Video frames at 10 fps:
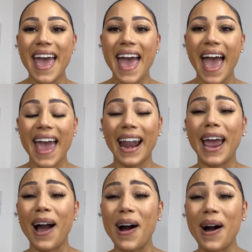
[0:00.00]
And
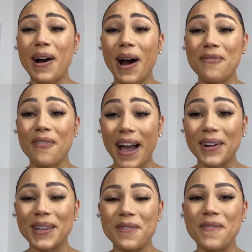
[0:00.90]
I
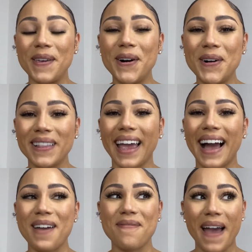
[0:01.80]
finally feel like
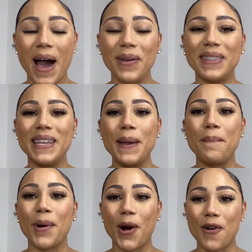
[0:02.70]
I found the
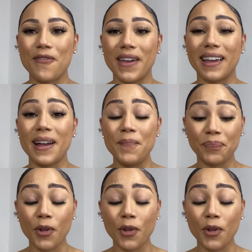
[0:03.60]
perfect